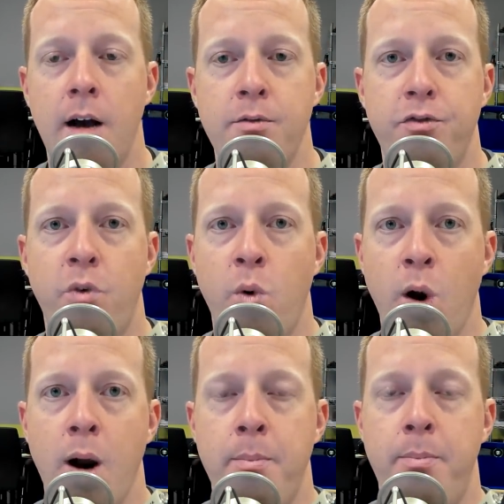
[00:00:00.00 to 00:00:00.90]

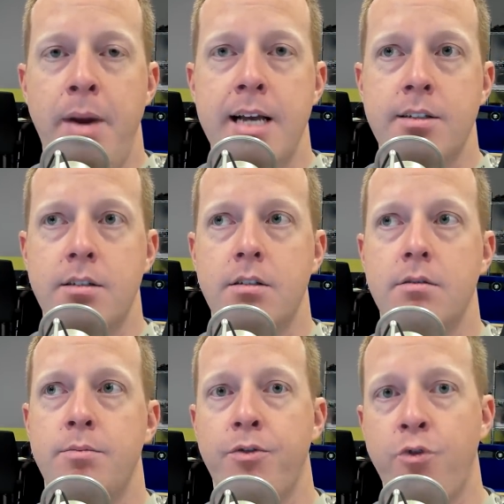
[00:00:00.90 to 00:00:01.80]
for best
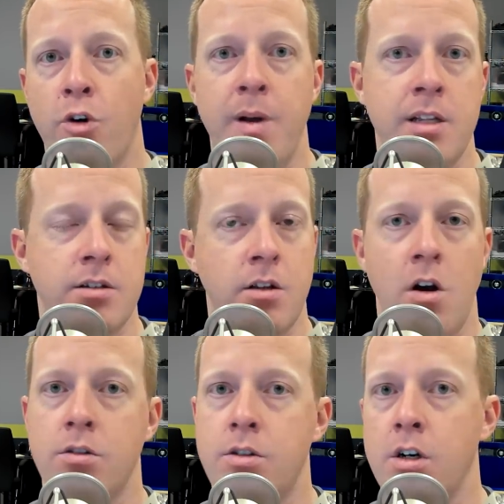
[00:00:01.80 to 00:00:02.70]
performance,
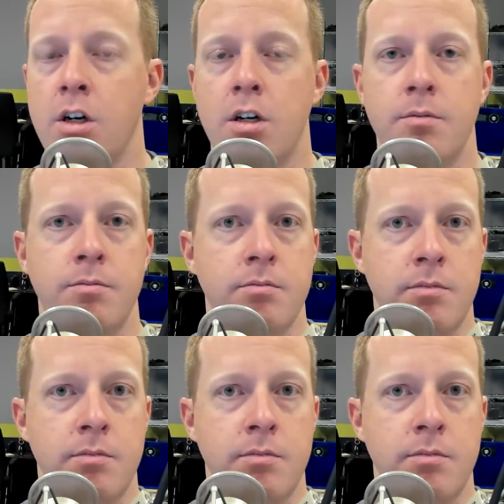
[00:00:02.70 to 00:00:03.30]
long-term,